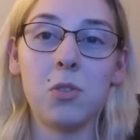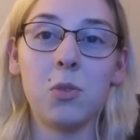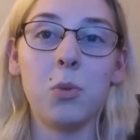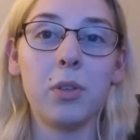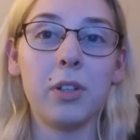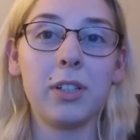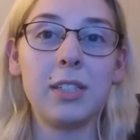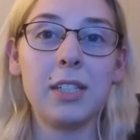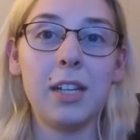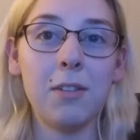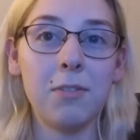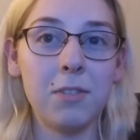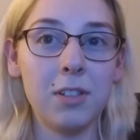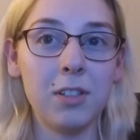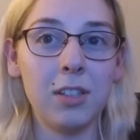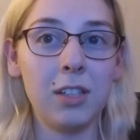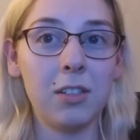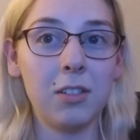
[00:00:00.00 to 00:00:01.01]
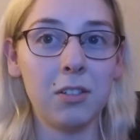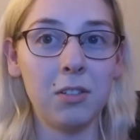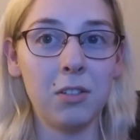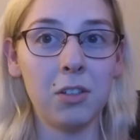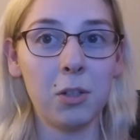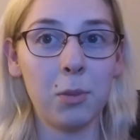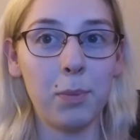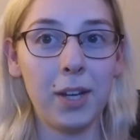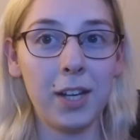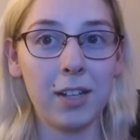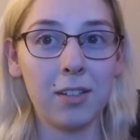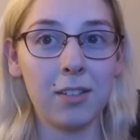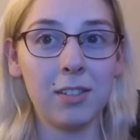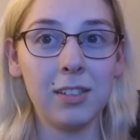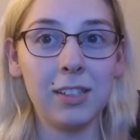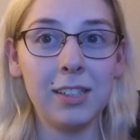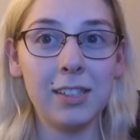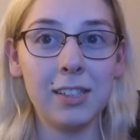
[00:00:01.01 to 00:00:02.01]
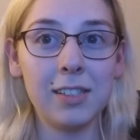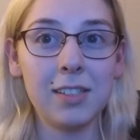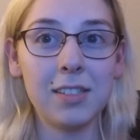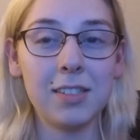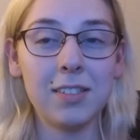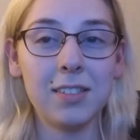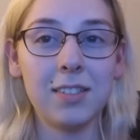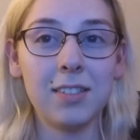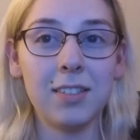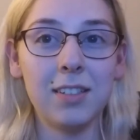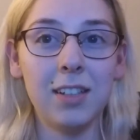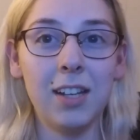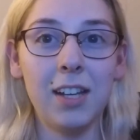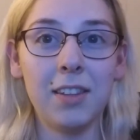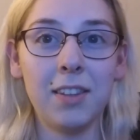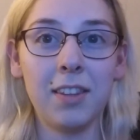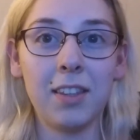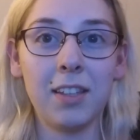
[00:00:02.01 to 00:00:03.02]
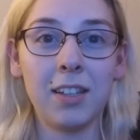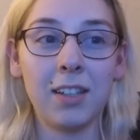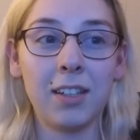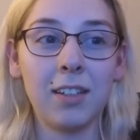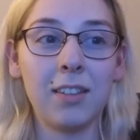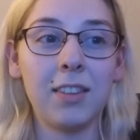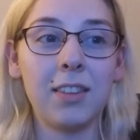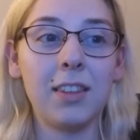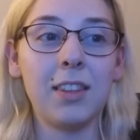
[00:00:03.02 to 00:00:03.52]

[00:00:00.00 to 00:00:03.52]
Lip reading: you are definitely going to look back on it and think,